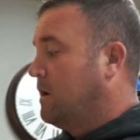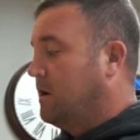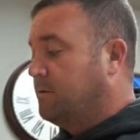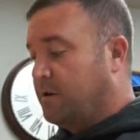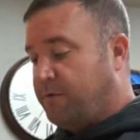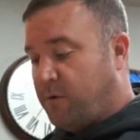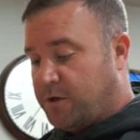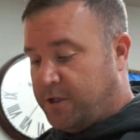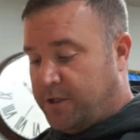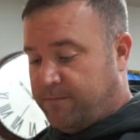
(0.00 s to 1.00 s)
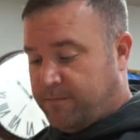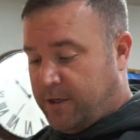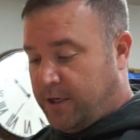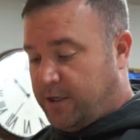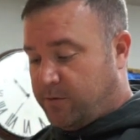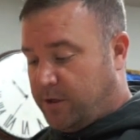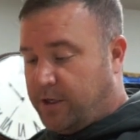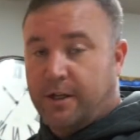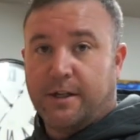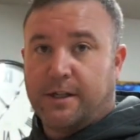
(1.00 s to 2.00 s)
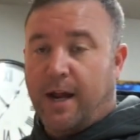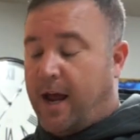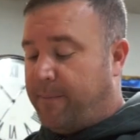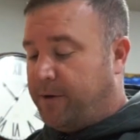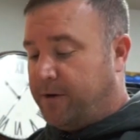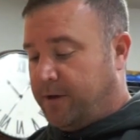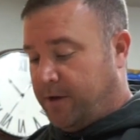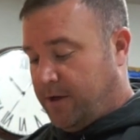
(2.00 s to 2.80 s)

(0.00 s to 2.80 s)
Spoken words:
It was unfortunate. It is what it is. It happened.